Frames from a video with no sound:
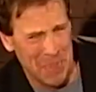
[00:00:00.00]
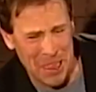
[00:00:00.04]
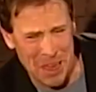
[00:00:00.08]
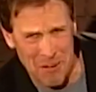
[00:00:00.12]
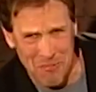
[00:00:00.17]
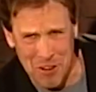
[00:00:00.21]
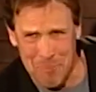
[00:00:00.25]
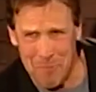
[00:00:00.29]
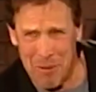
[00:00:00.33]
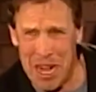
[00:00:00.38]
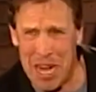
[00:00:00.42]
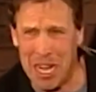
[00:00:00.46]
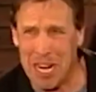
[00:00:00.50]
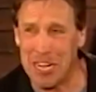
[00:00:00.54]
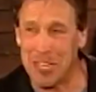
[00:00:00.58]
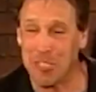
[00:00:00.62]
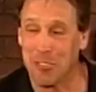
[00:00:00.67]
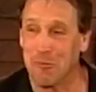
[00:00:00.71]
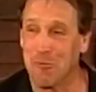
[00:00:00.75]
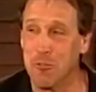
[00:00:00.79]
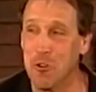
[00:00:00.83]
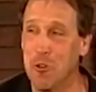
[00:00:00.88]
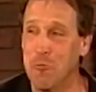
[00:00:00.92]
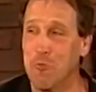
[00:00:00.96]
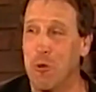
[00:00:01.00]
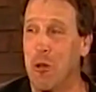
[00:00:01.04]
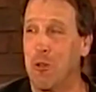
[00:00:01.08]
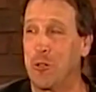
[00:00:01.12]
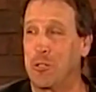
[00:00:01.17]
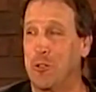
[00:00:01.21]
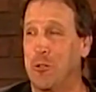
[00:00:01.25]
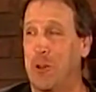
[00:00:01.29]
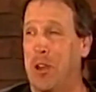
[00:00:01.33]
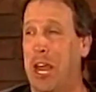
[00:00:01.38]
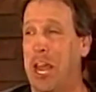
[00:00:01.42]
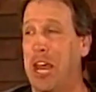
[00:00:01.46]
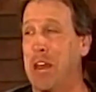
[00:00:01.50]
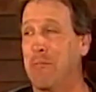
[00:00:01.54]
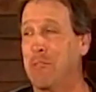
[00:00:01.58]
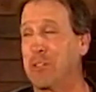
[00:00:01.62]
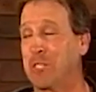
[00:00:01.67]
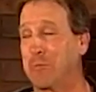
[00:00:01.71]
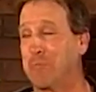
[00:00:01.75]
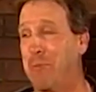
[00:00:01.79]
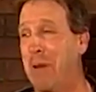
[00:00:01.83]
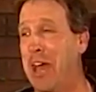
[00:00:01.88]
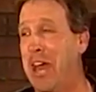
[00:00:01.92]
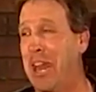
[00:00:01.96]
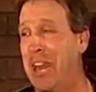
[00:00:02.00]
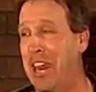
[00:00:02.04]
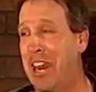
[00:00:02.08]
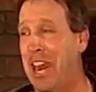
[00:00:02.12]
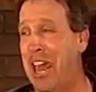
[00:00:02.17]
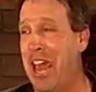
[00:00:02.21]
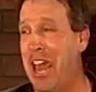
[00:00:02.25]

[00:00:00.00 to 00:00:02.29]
Every man in this room knows you can't respond to